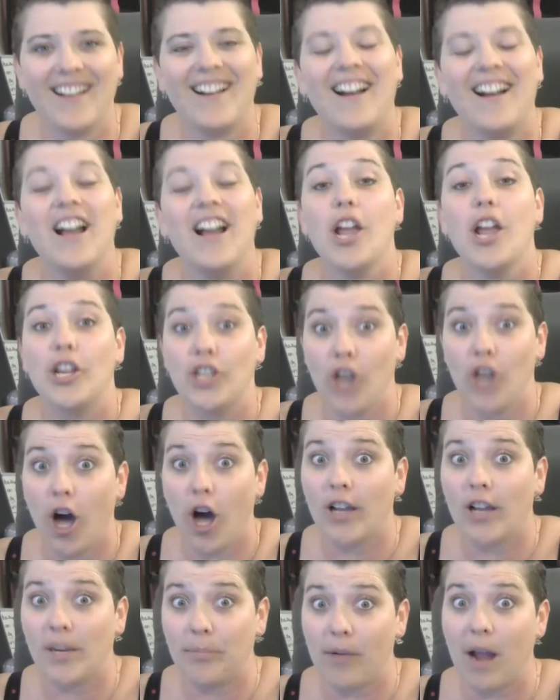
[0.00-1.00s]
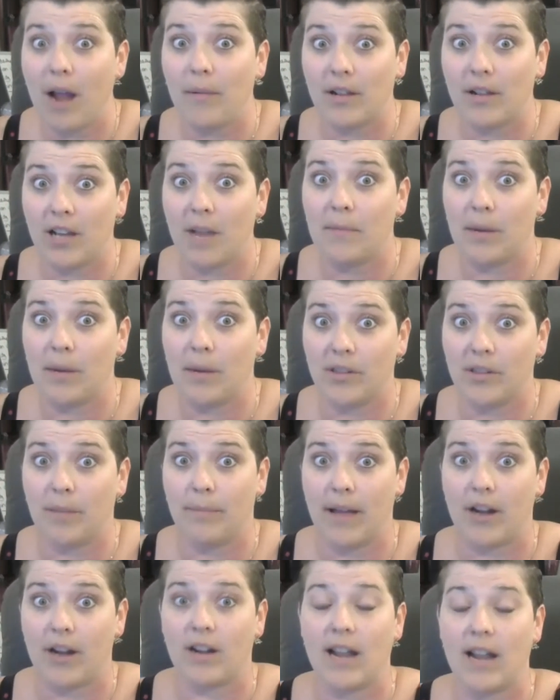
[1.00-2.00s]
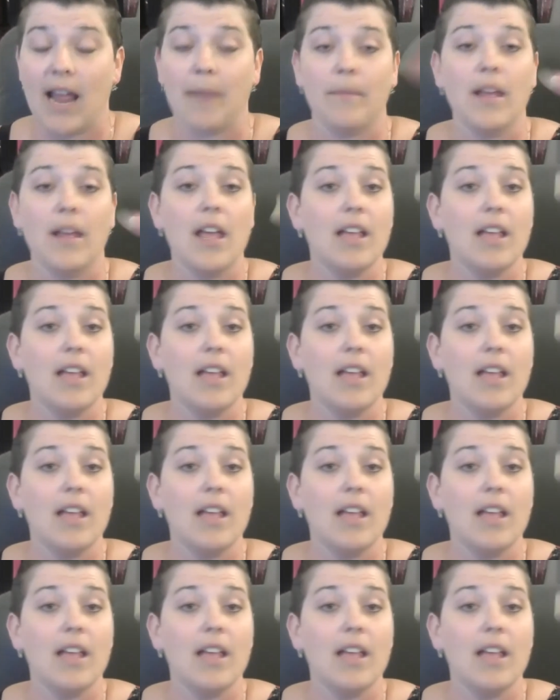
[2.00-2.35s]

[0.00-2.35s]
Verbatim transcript: y'all could probably come up with a better name.